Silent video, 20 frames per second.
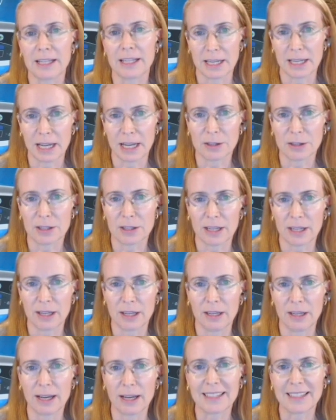in
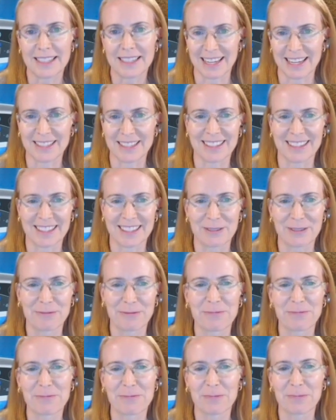Tennessee and Texas.
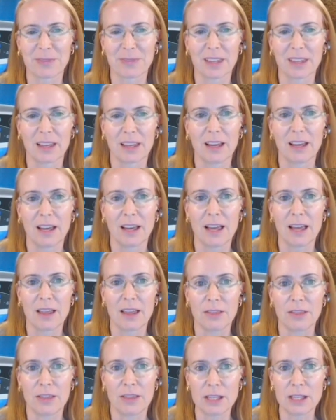
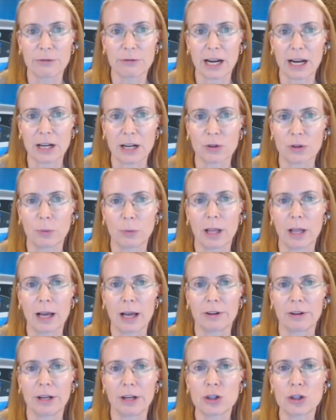This factory will
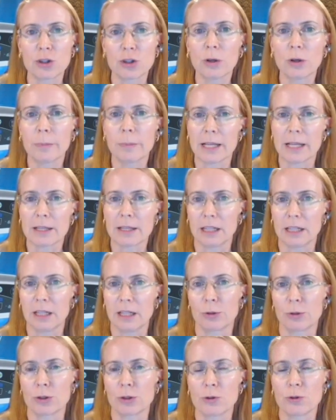have an initial capacity
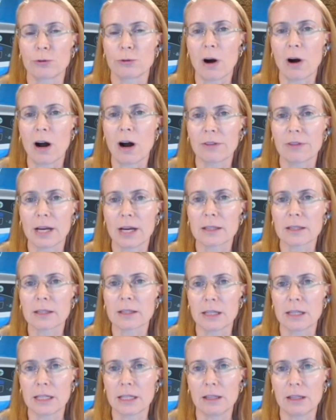to produce
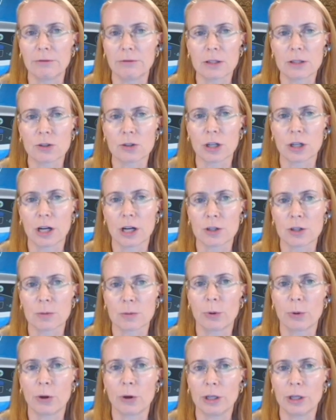5,000 DC fast
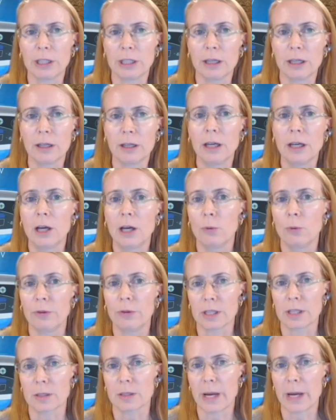chargers per year
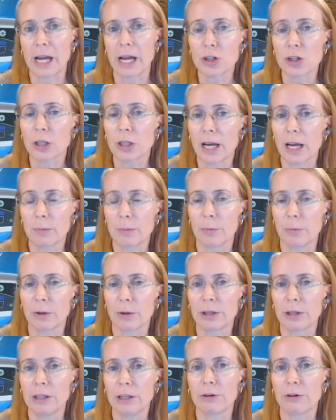with expansion
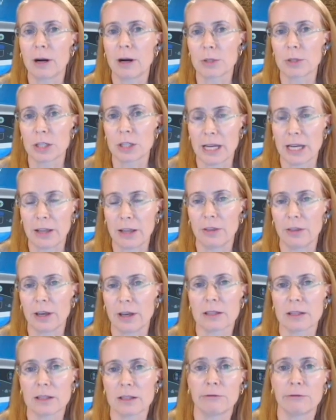capability for up to
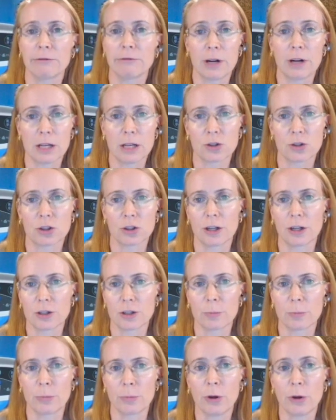10,000 fast
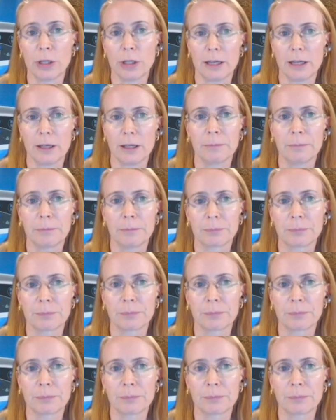chargers per year.